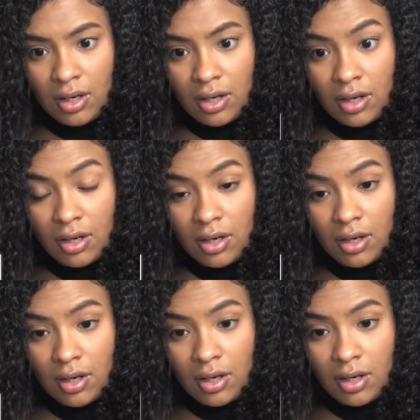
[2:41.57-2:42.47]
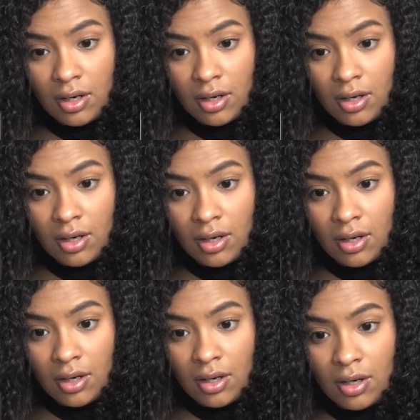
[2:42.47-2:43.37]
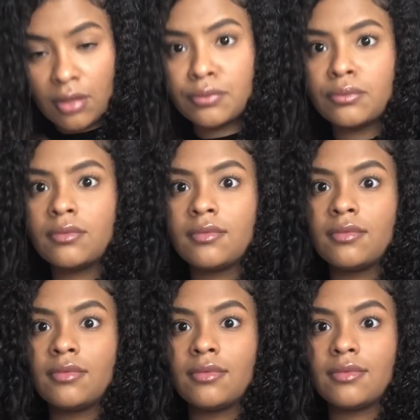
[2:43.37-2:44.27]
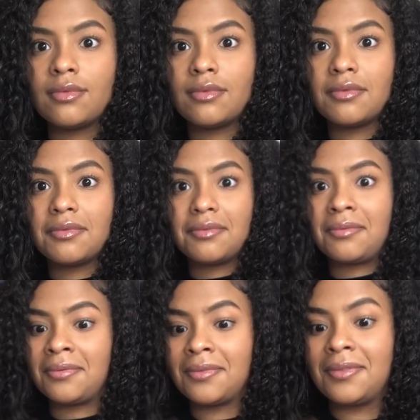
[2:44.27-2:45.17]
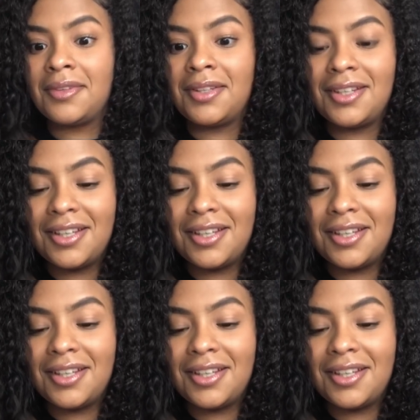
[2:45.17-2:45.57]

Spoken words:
Nothing is said.